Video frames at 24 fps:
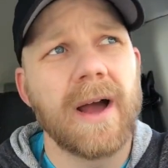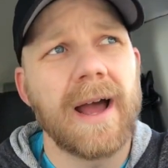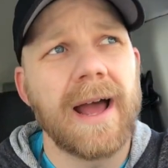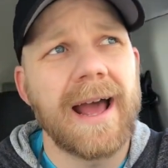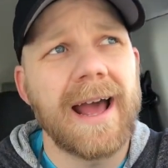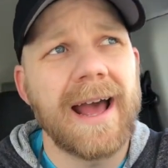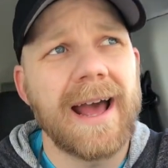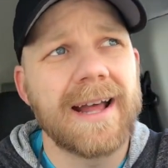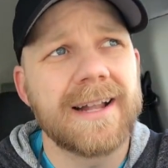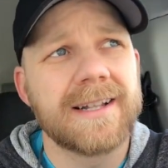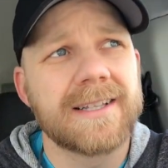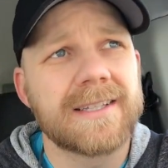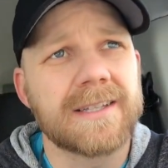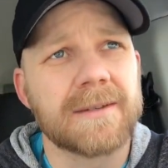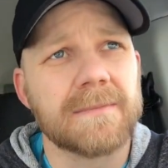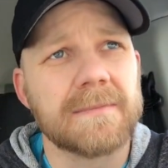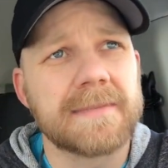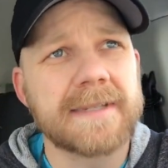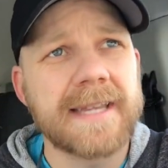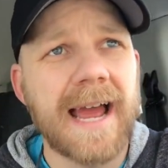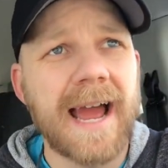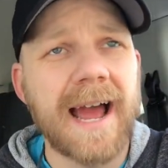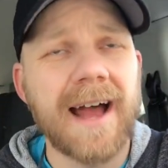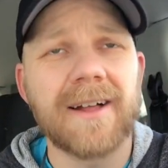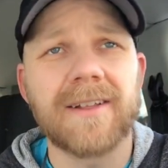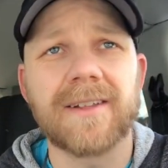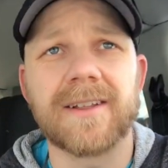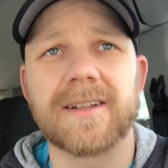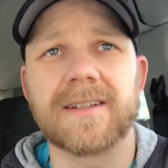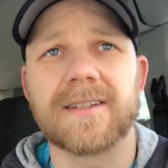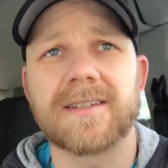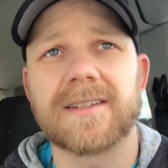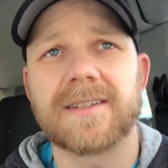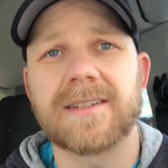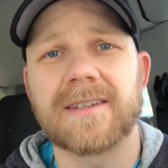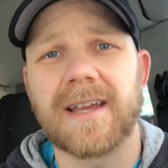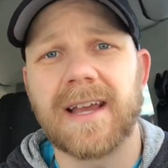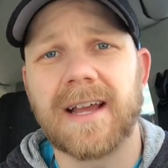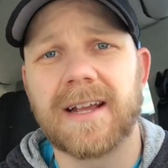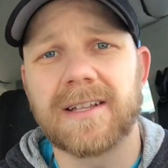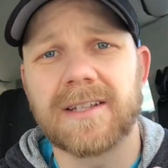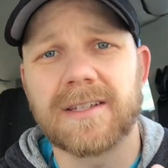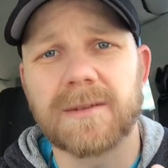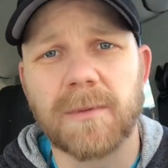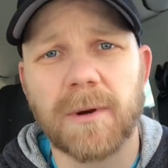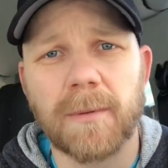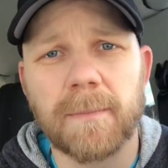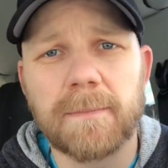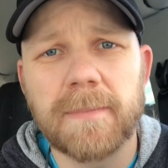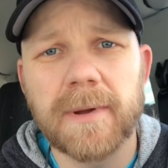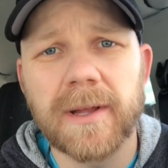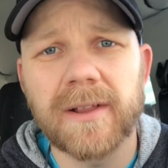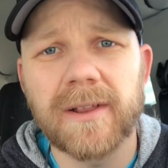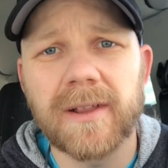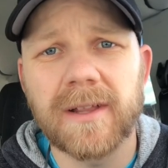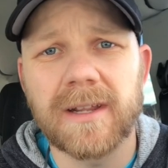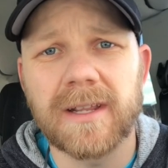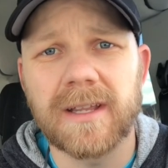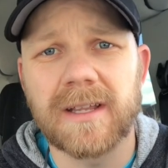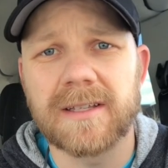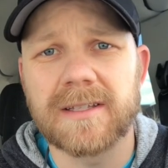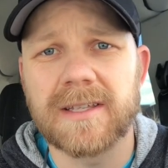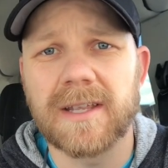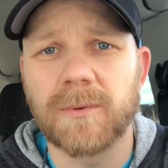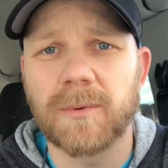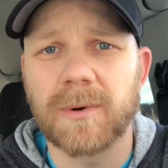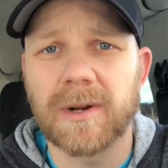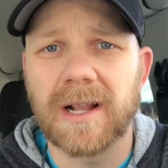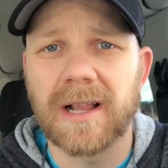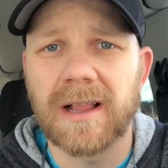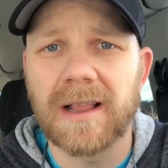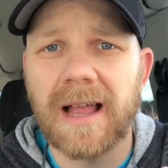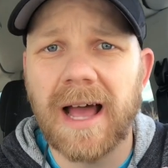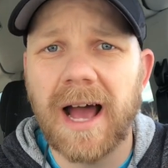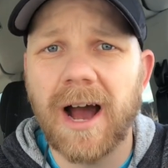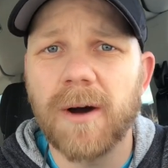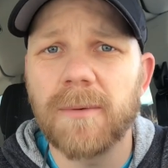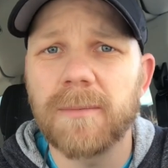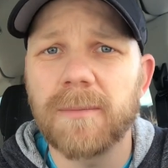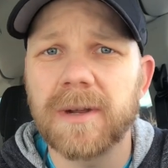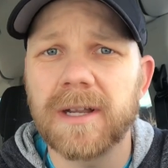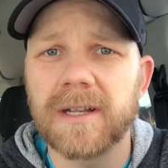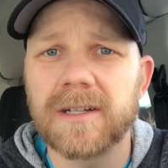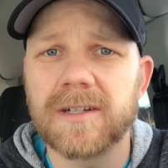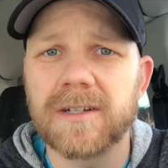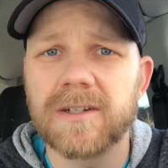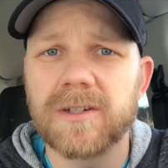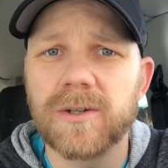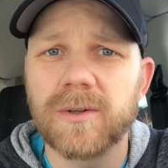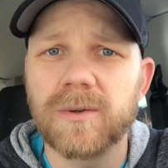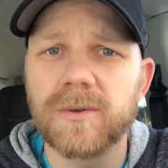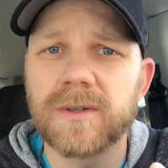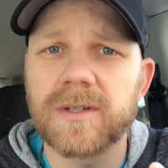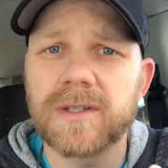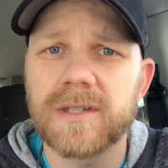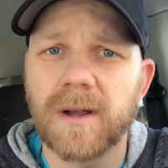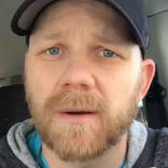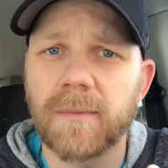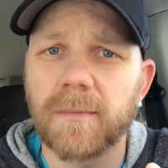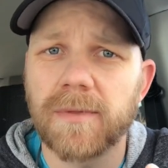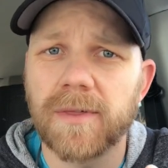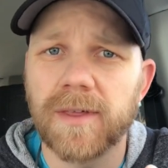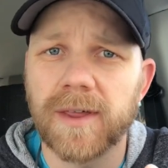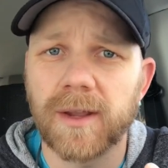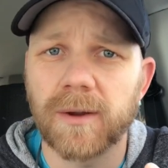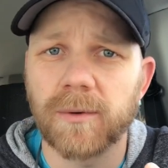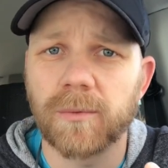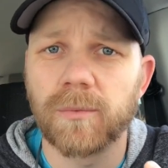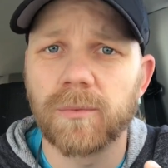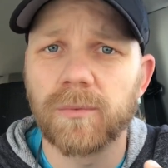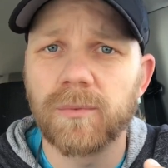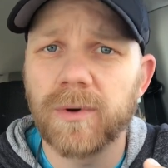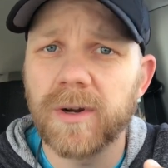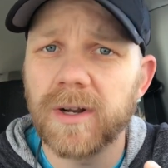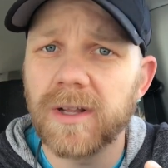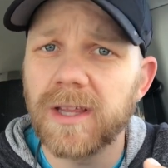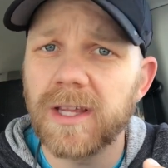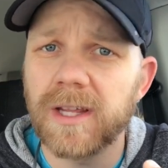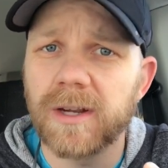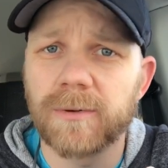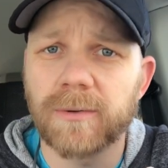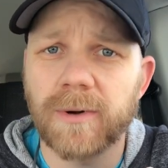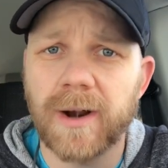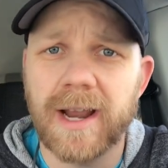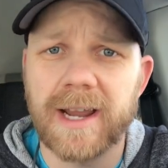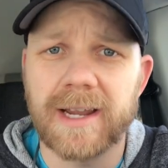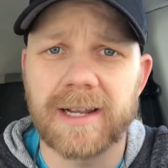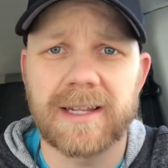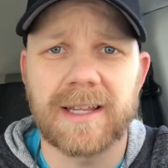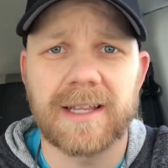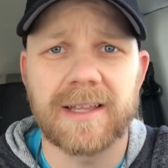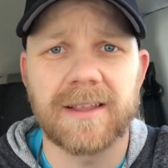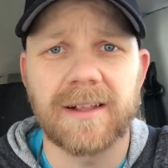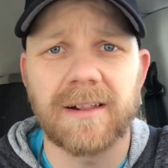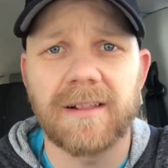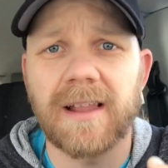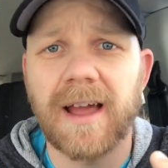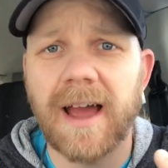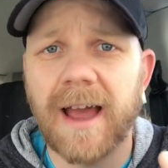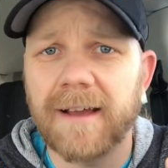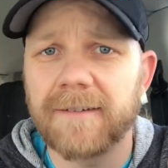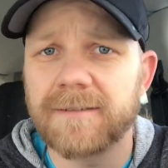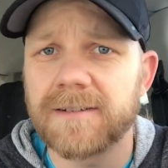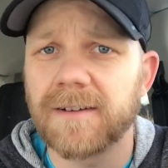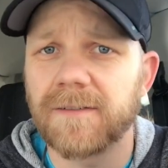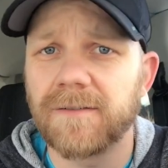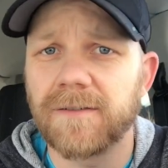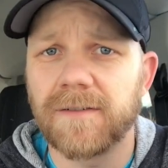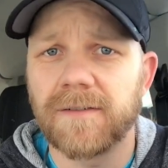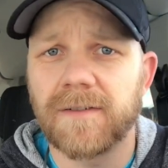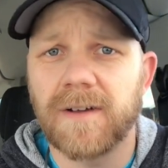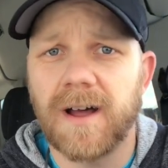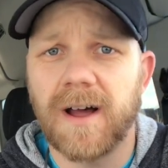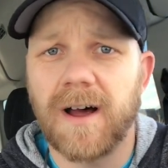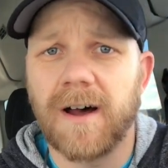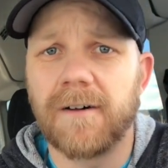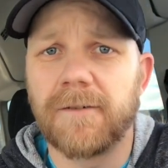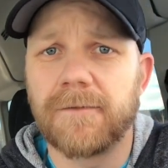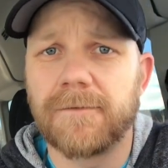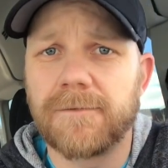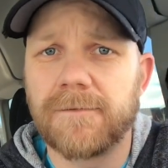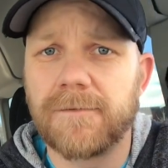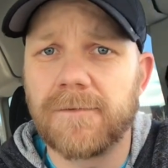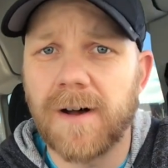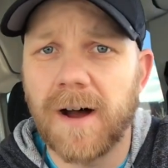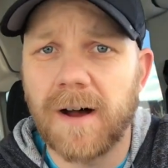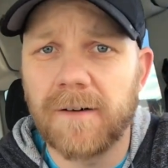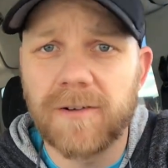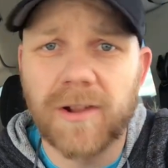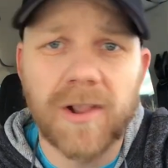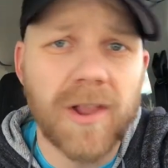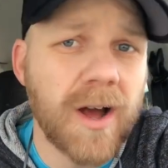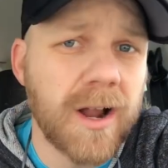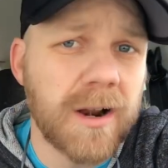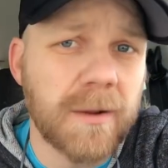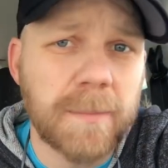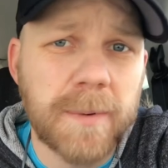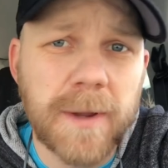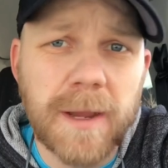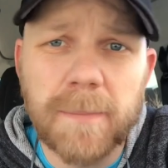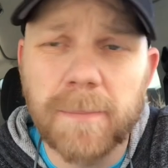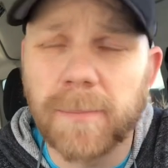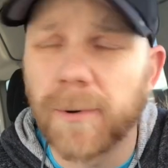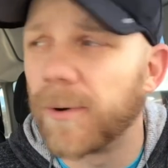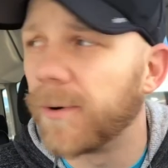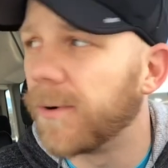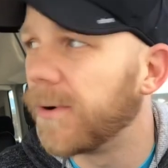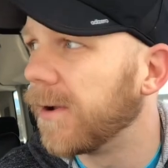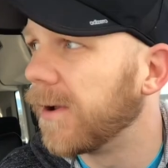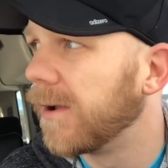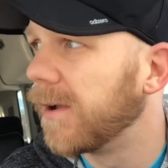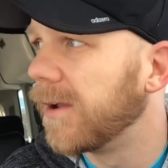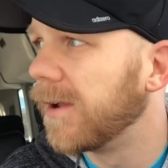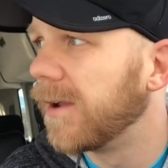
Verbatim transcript: had some talents and some abilities that would allow me to do something really great in the lives of of of a lot of people.